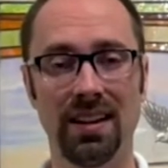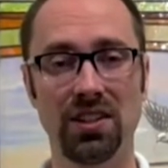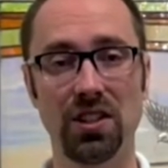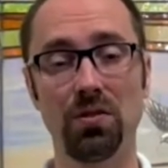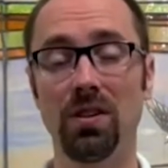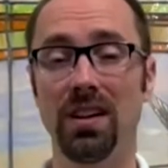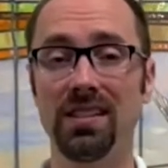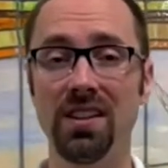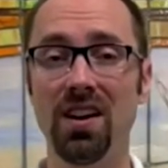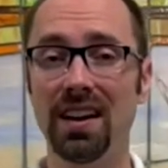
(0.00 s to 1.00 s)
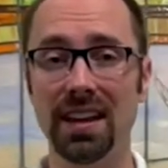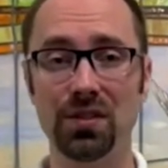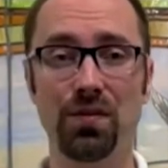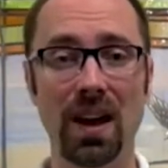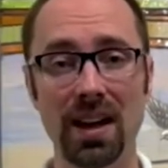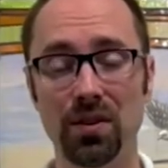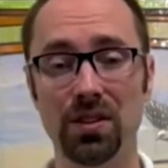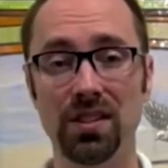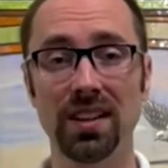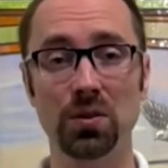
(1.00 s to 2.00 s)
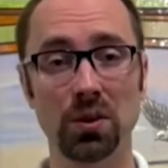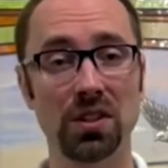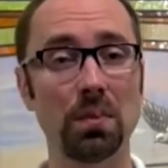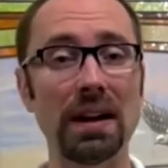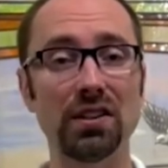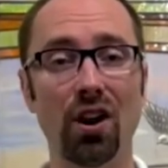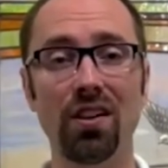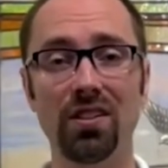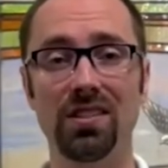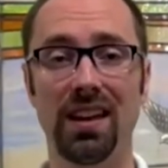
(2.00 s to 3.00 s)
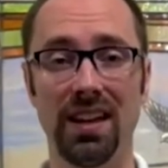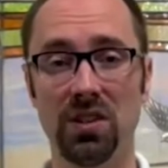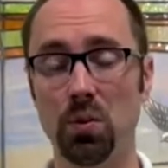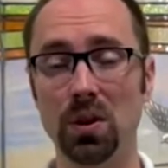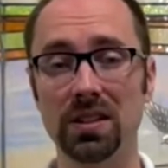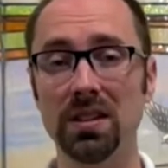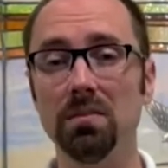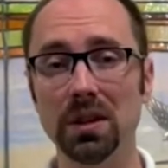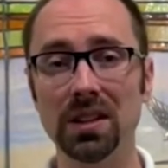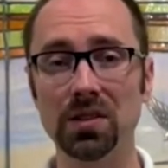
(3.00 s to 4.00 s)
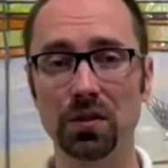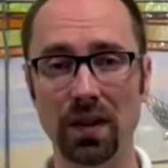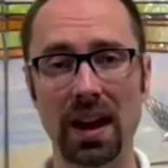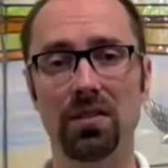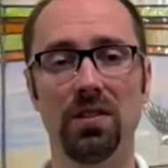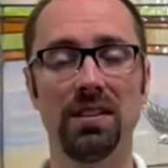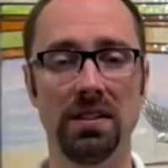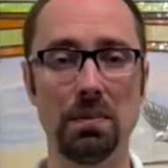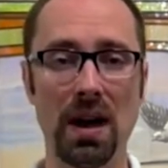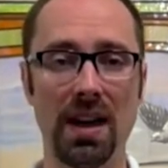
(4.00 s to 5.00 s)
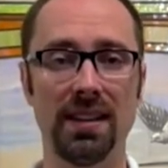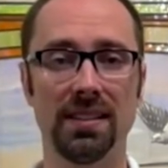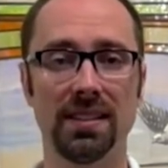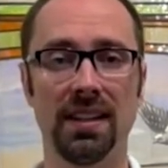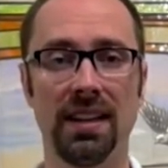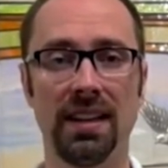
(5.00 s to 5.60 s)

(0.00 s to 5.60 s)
Children as young as 5 or 6, which is my daughter's age, worked in mills, factories, and mines.